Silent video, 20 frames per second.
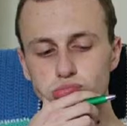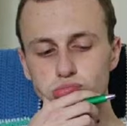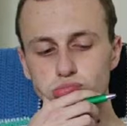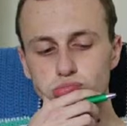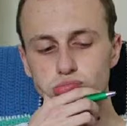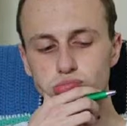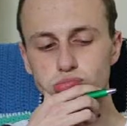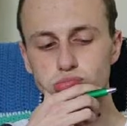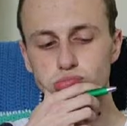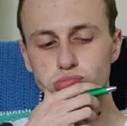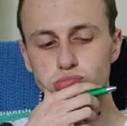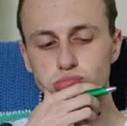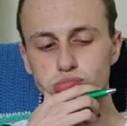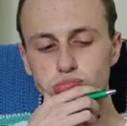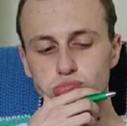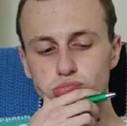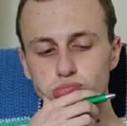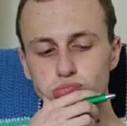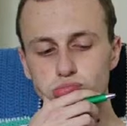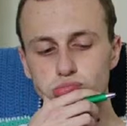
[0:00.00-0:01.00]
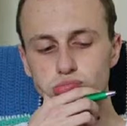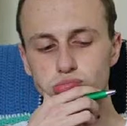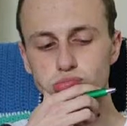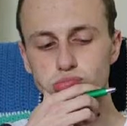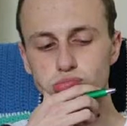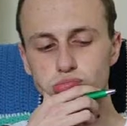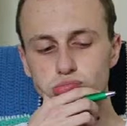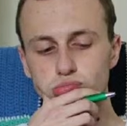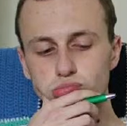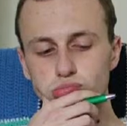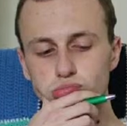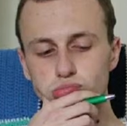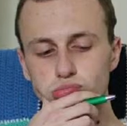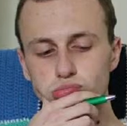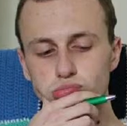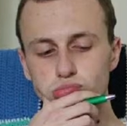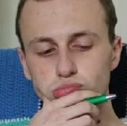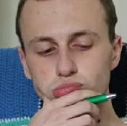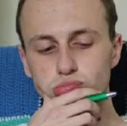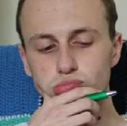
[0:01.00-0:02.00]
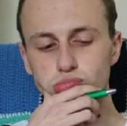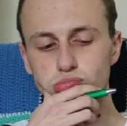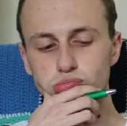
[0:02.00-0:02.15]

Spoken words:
we're bordering all of these states.